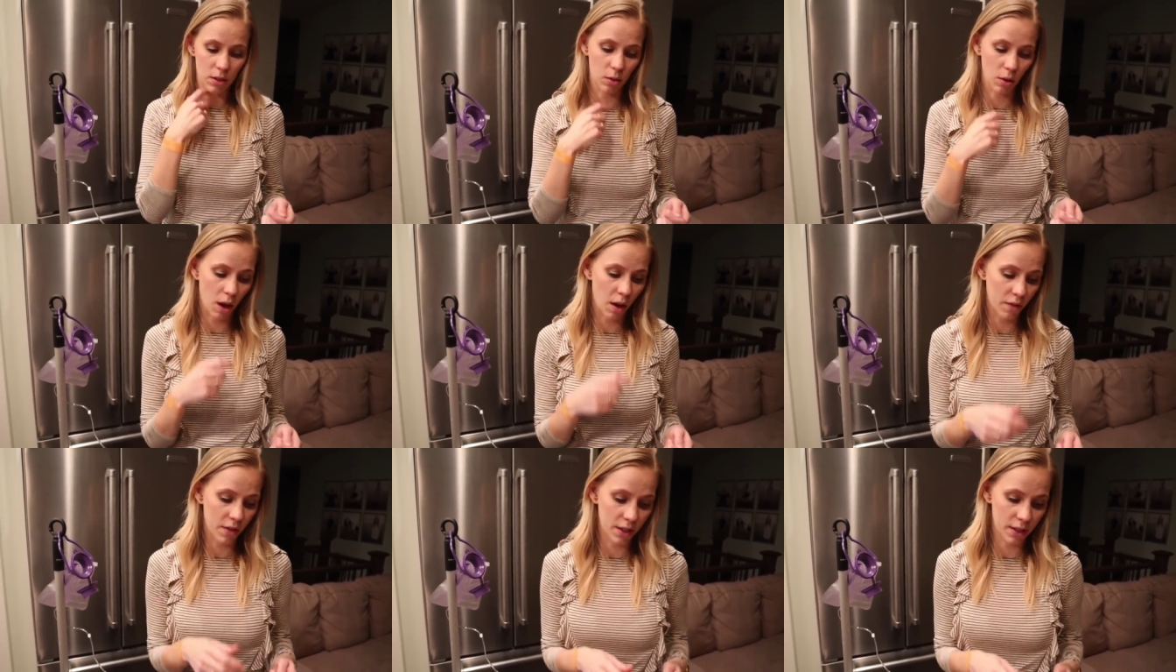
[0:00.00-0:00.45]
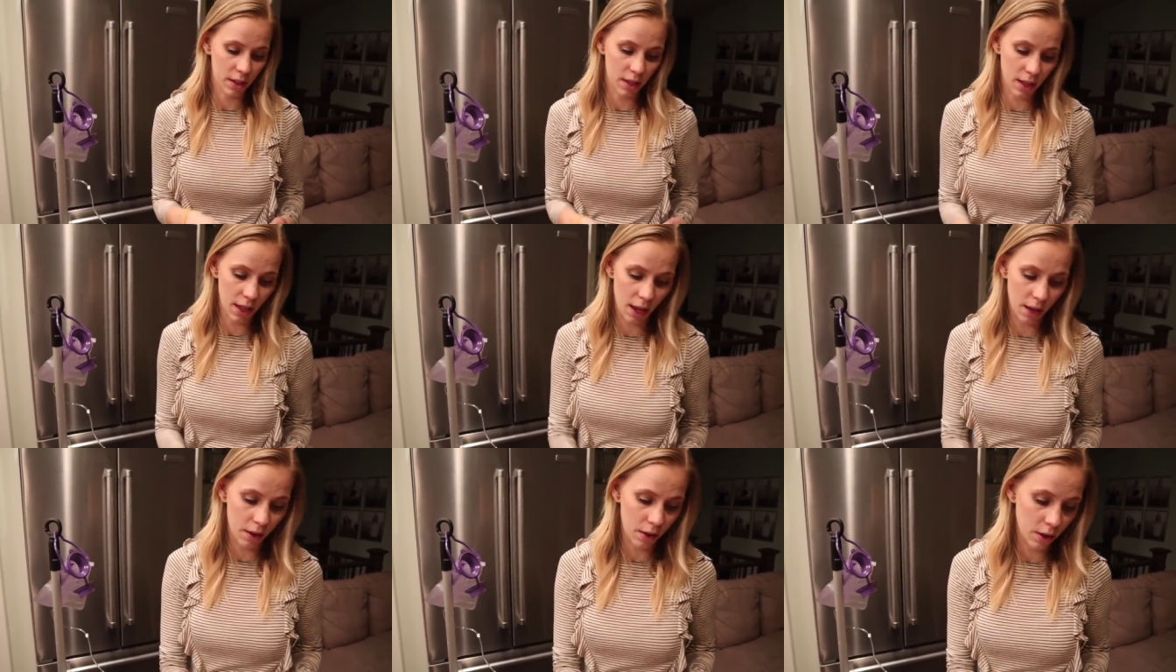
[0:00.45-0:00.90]
So obviously
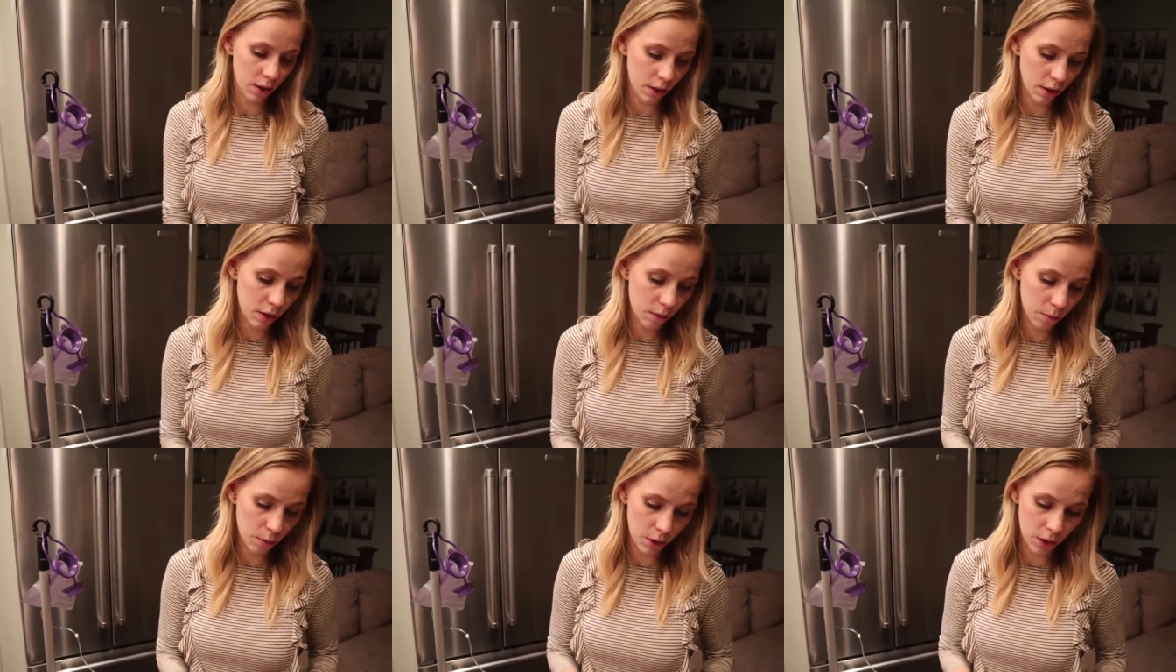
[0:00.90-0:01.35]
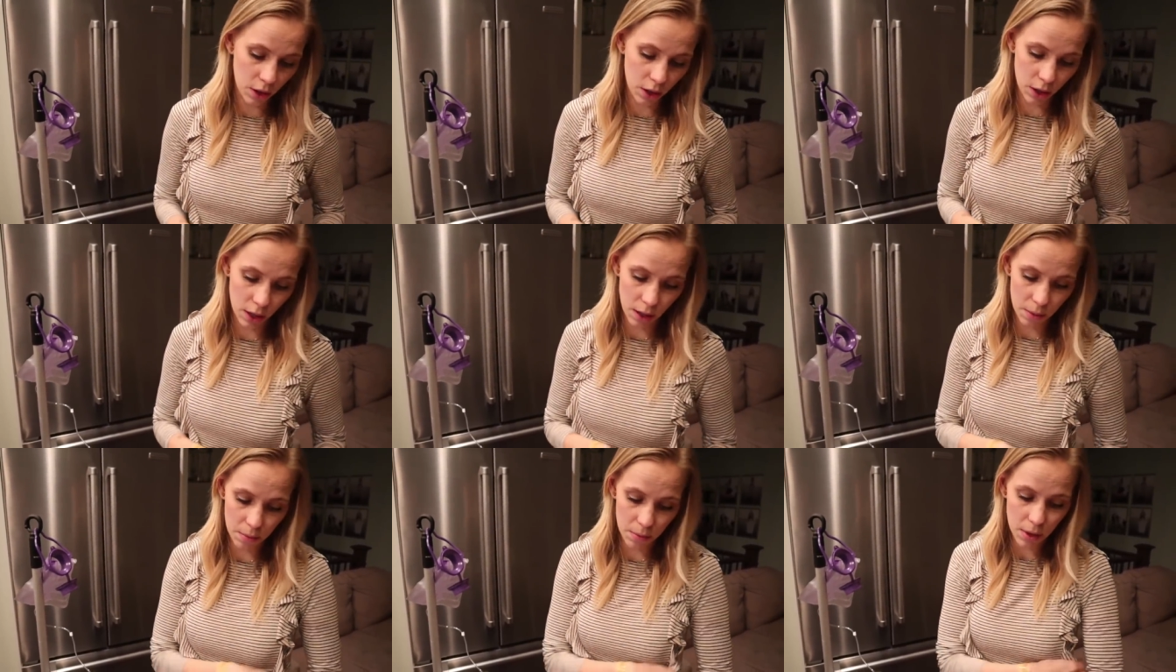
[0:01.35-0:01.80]
that hurt would
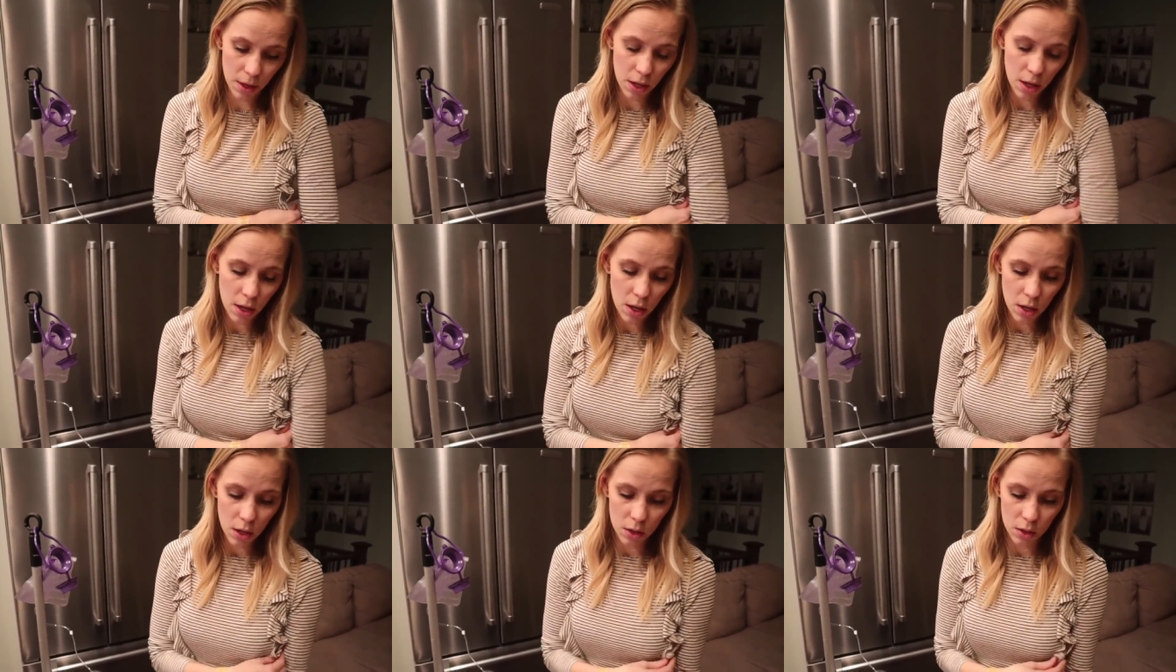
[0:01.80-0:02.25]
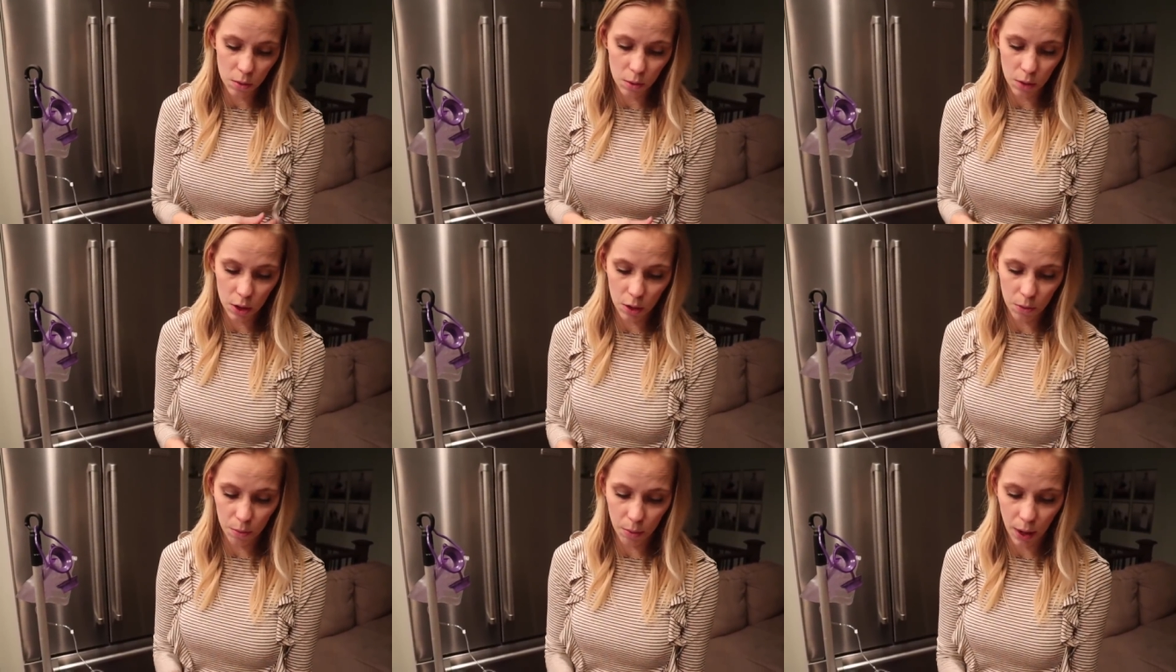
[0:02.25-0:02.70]
hurt him. So
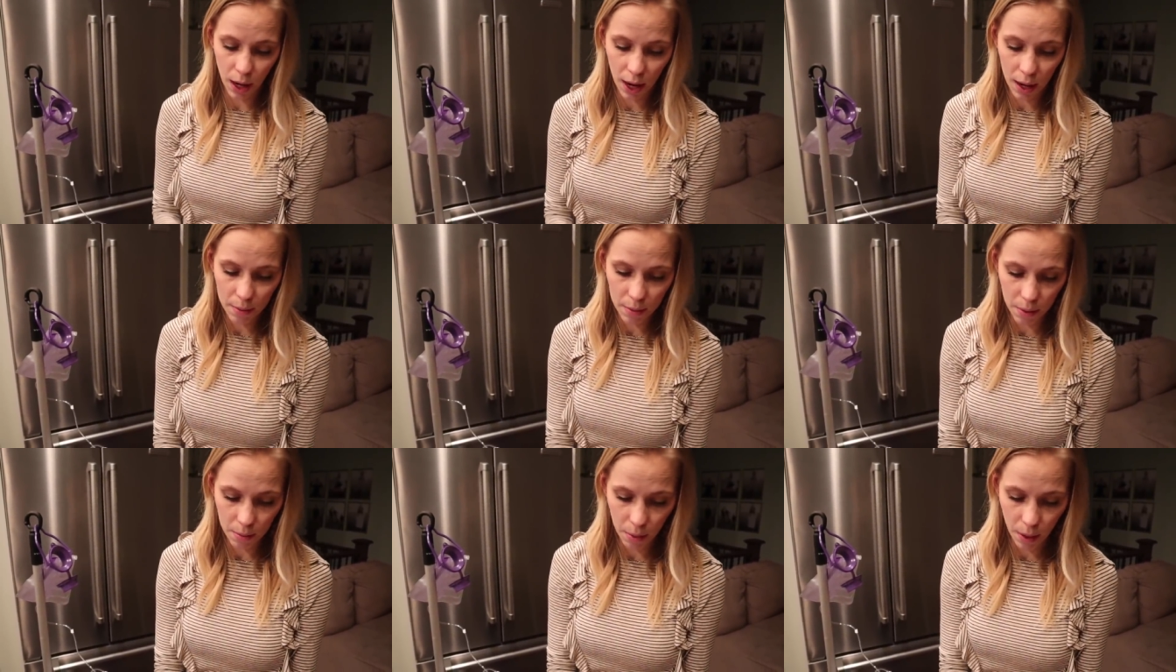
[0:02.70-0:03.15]
when you prime